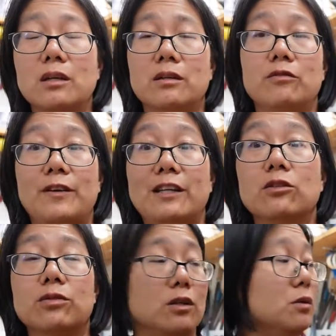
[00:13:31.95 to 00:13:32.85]
Now,
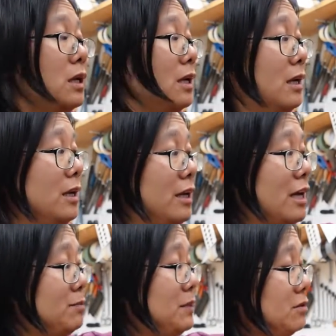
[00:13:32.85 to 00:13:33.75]
Velcro
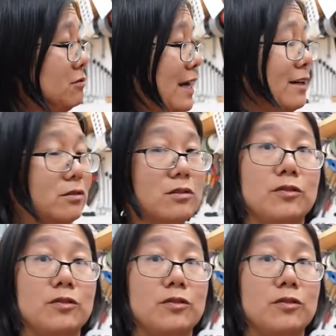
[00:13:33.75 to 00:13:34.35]
had been around